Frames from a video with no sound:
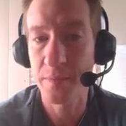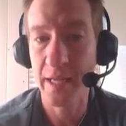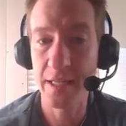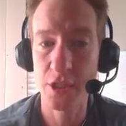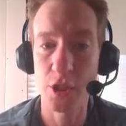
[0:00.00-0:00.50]

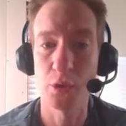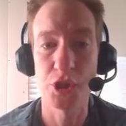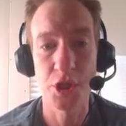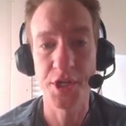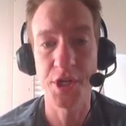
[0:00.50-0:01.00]
and so
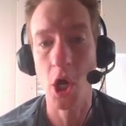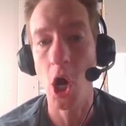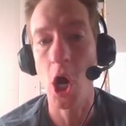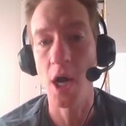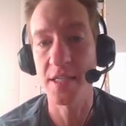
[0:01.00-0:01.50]
shouldn't
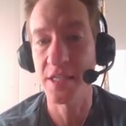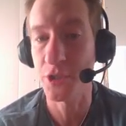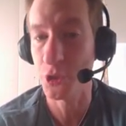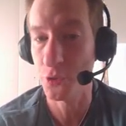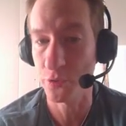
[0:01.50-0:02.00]
cause
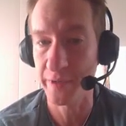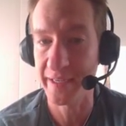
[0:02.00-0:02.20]
uterine